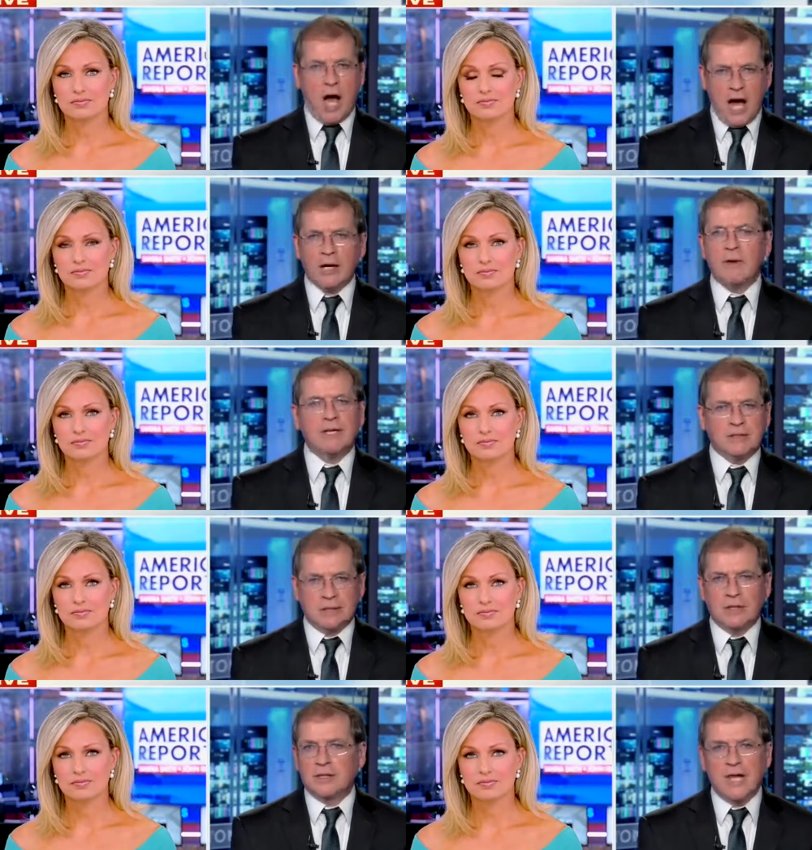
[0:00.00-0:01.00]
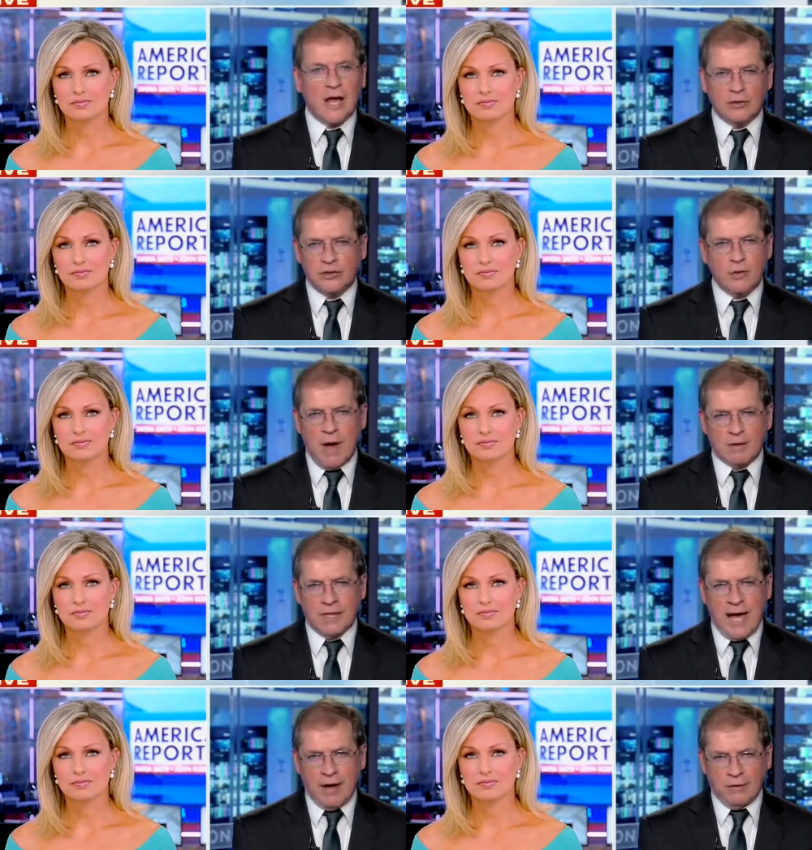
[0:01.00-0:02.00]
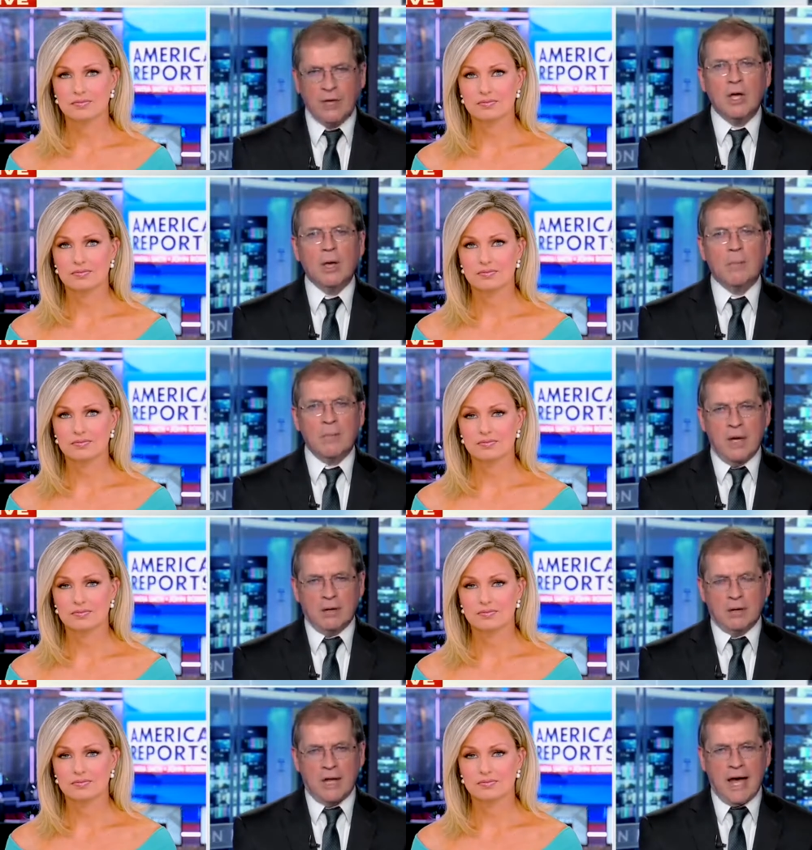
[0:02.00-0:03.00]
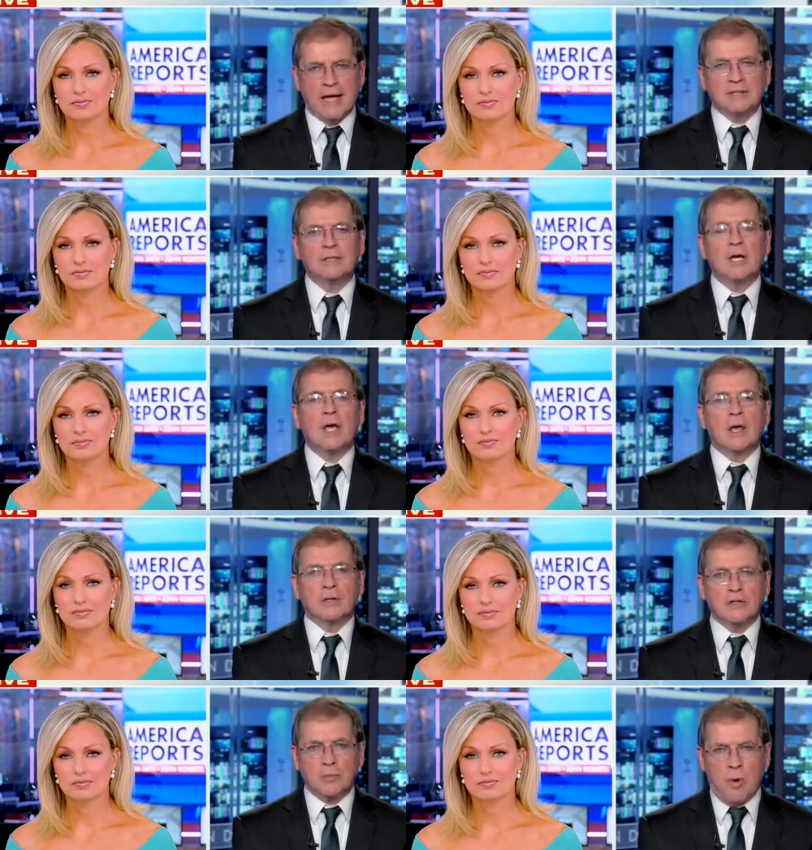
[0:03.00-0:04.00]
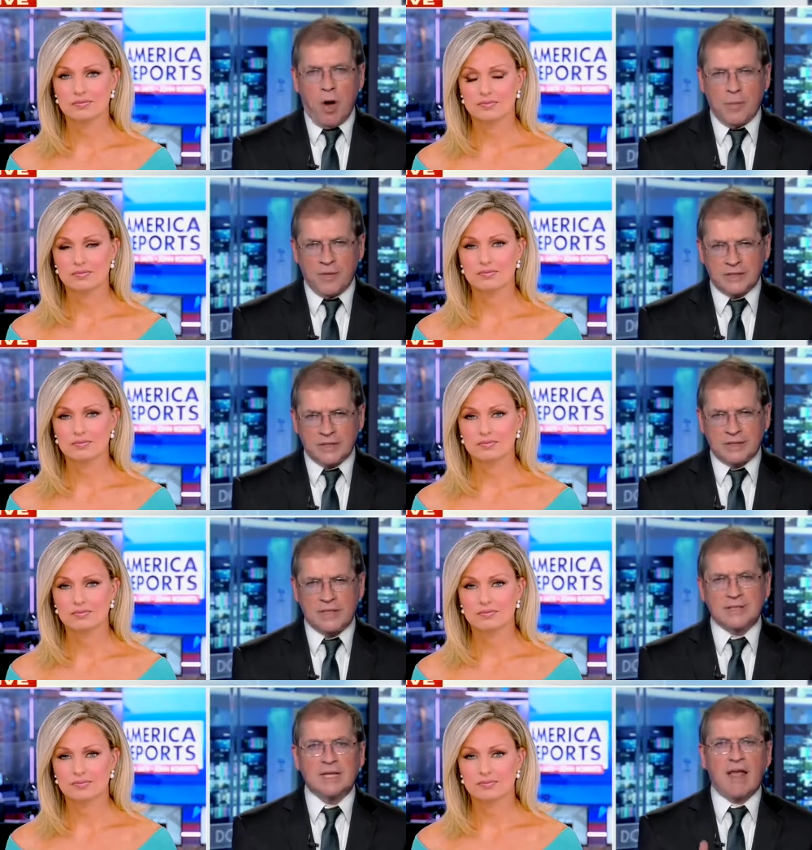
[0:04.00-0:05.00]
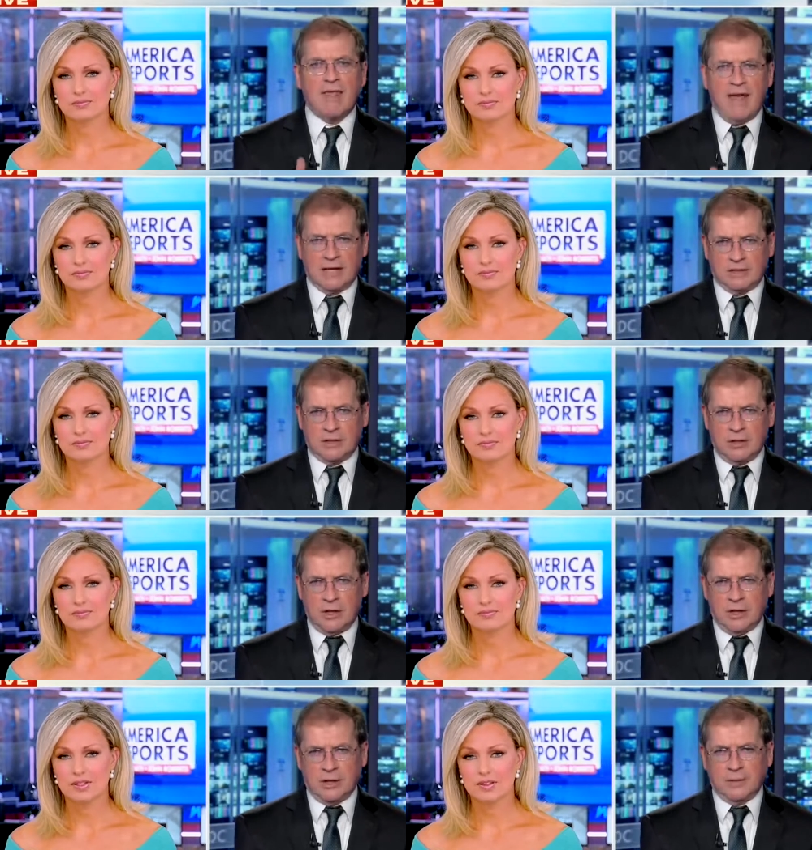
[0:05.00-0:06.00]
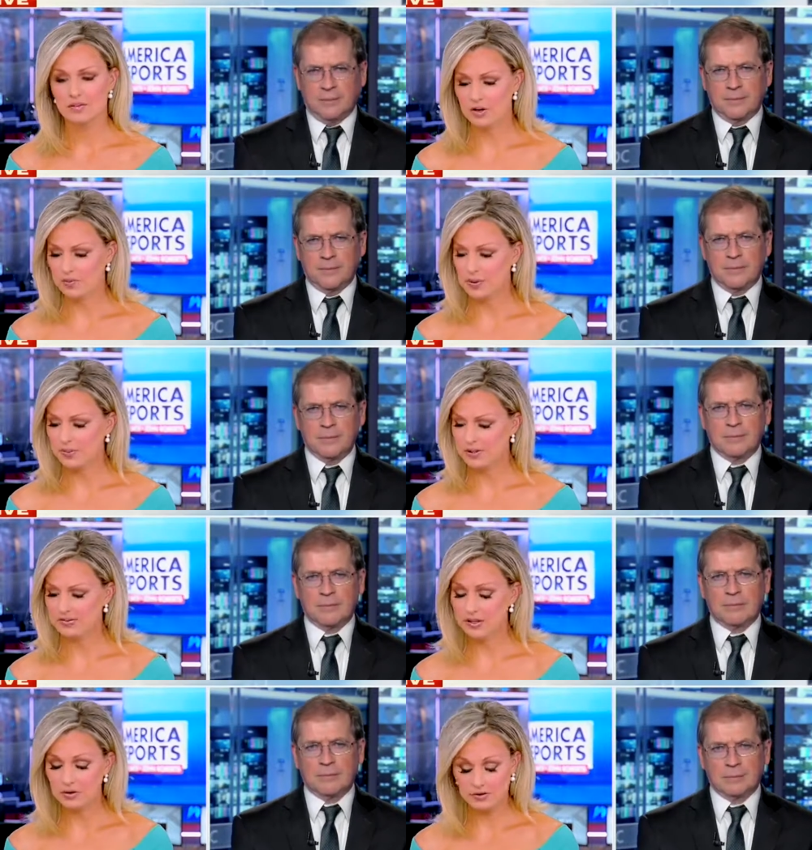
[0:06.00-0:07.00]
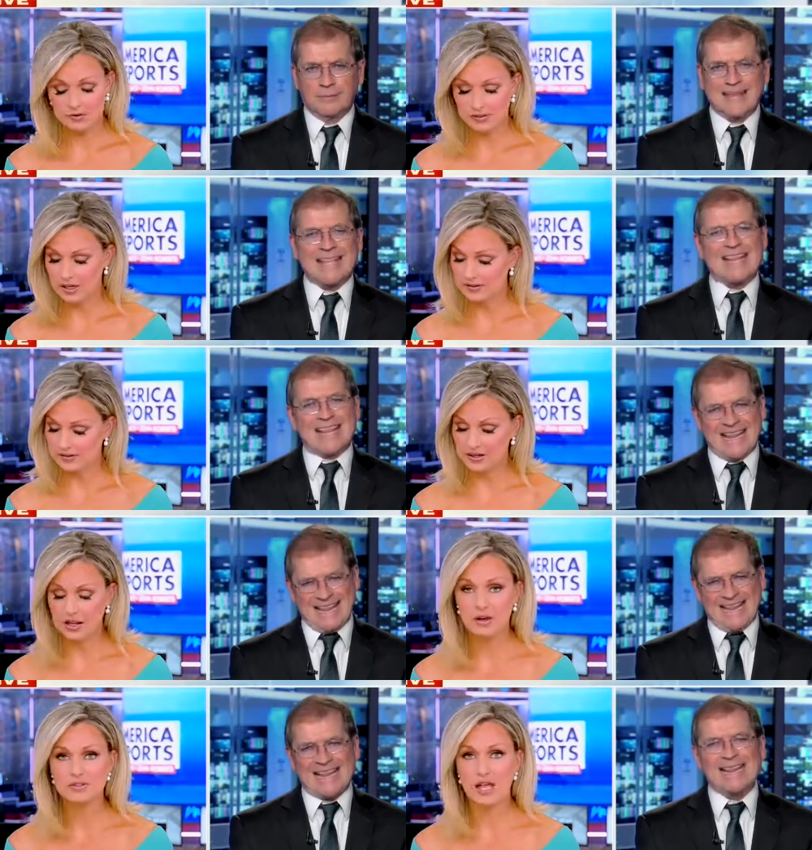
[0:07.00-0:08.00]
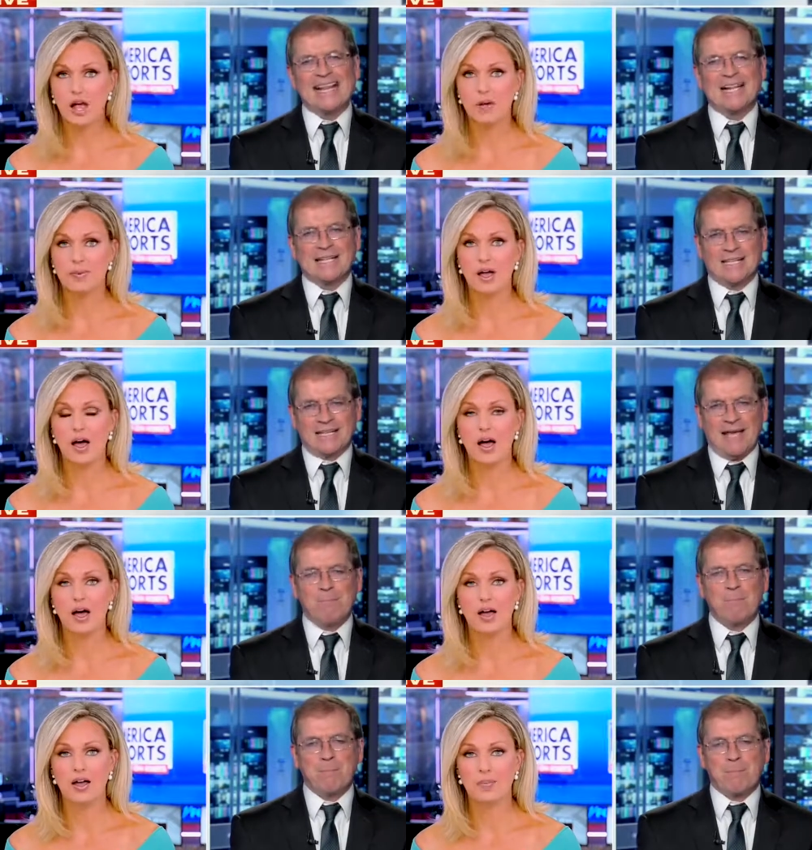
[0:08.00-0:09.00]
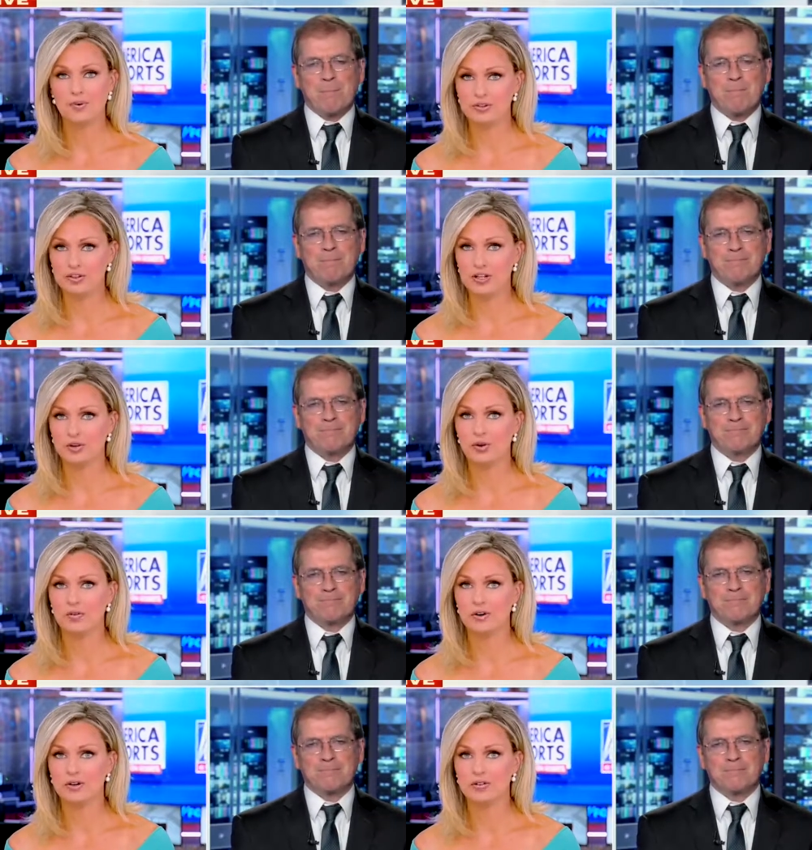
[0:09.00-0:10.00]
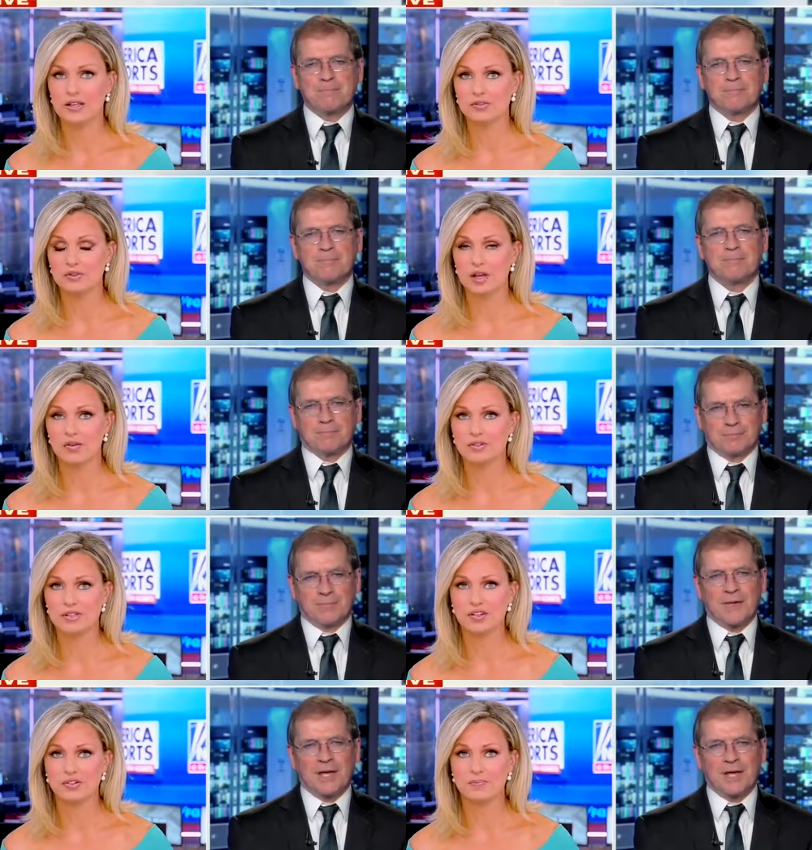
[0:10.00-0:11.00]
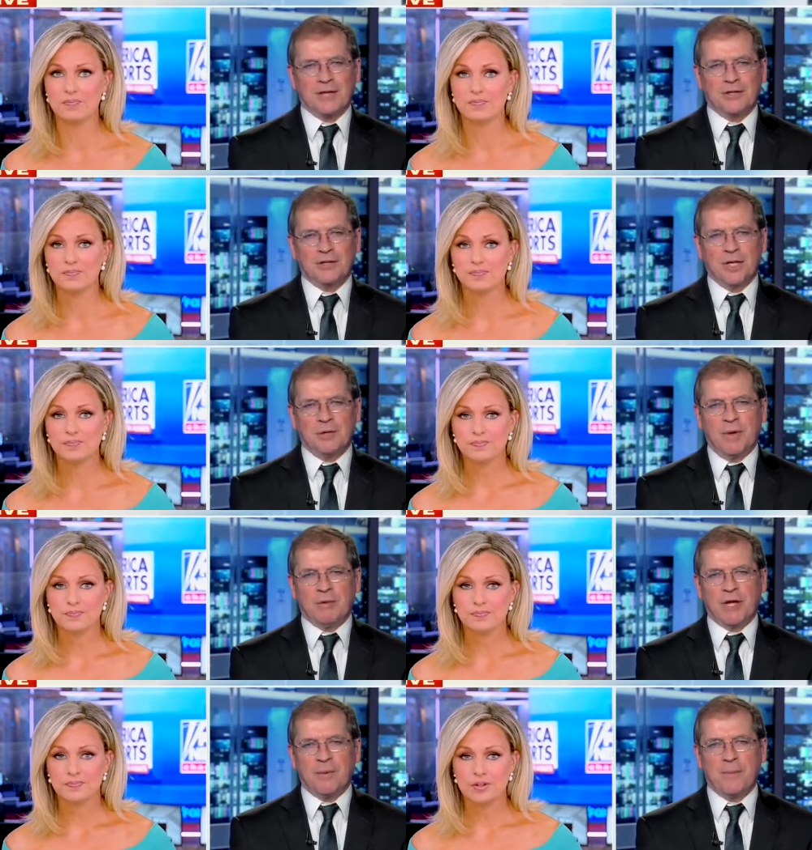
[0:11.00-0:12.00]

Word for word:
Speaker 1: IRS tells you out loud middle class, mm. small businesses. That's the target.
Speaker 2: The very people they say they're set, setting out to help. Yep. Uh, appreciate it, Grover. Thanks for the conversation. Good to be with you.